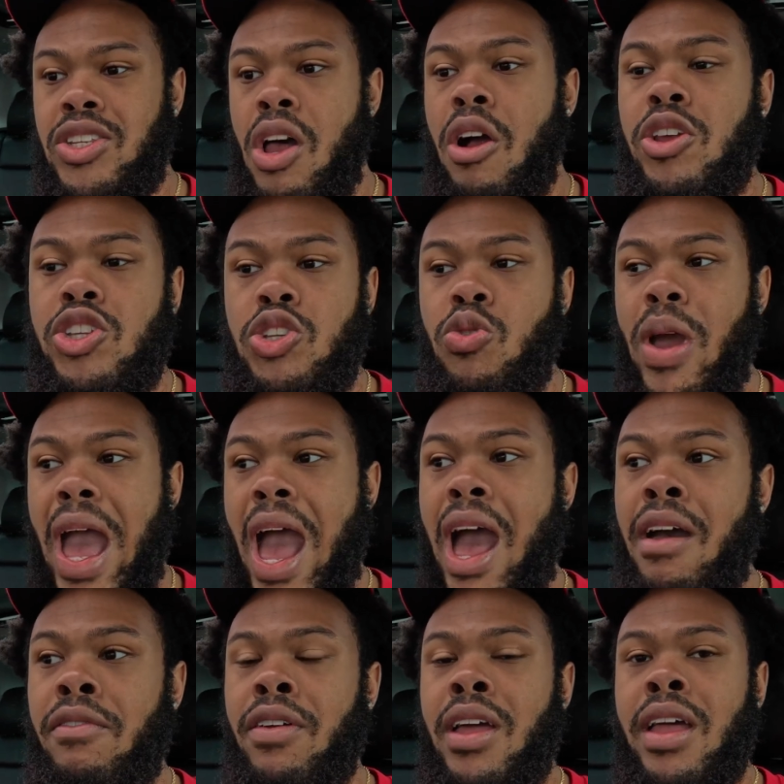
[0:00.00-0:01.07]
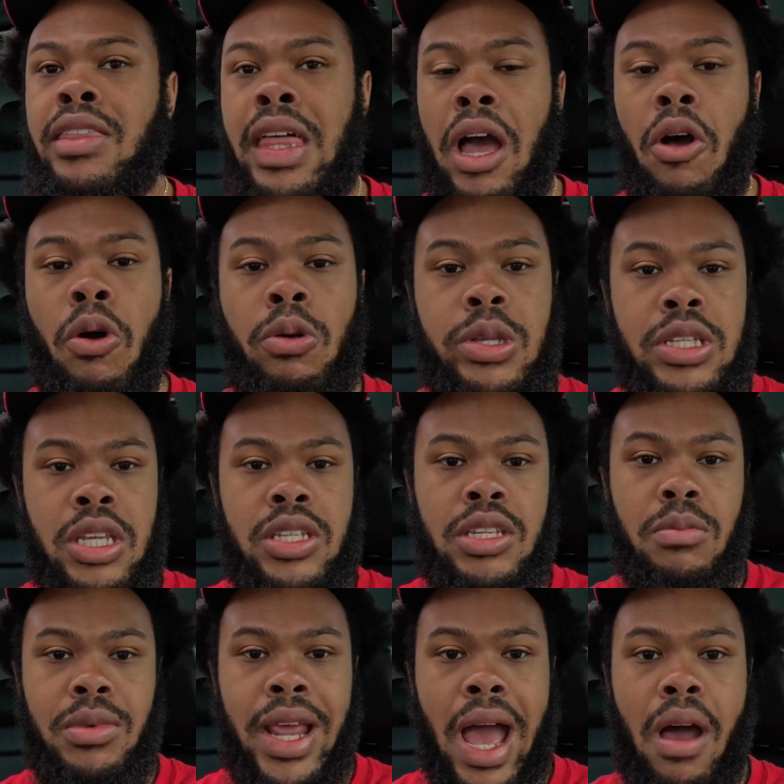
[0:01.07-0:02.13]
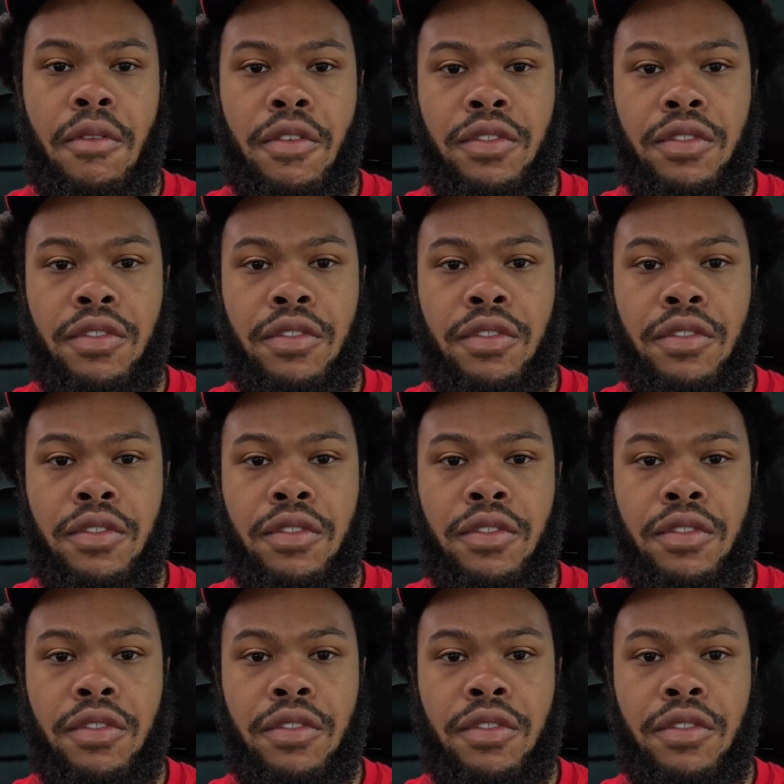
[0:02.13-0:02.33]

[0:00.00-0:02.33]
long as you have that whole system down